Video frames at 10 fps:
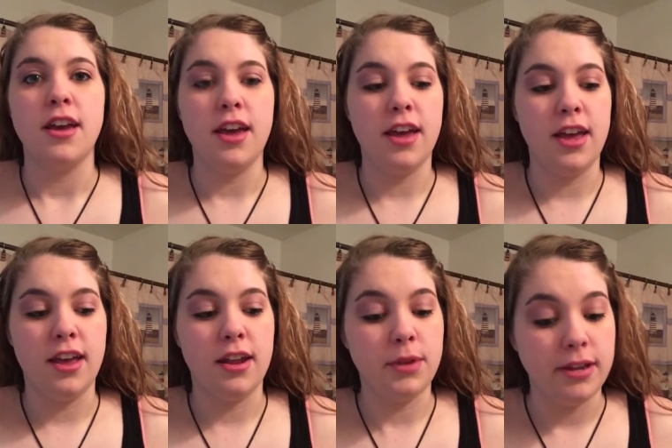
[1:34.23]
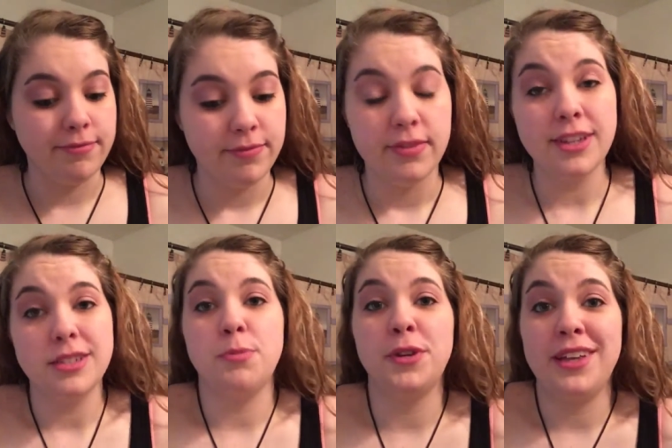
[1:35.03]
And I mean,
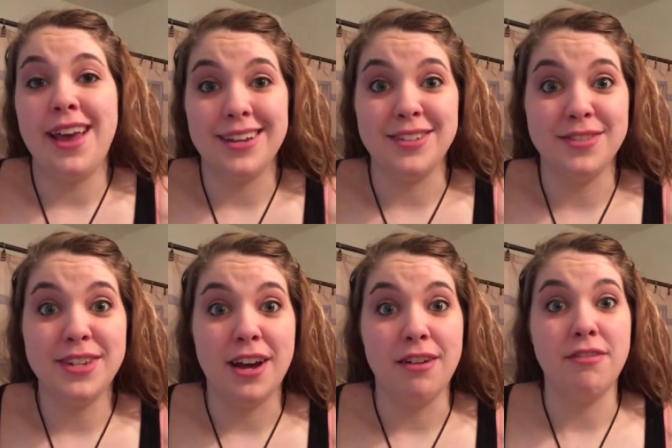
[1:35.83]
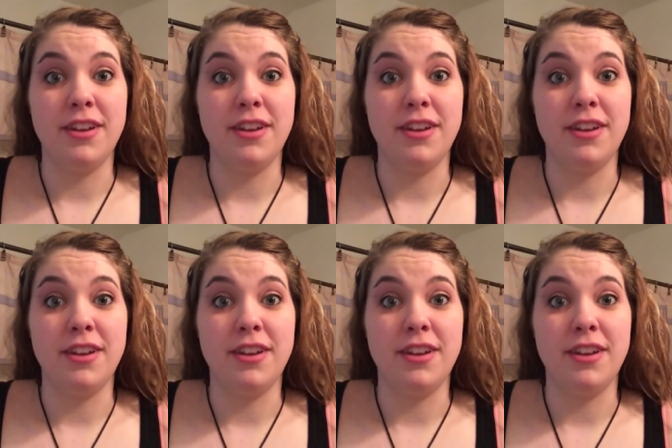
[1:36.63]
that's pretty active stuff.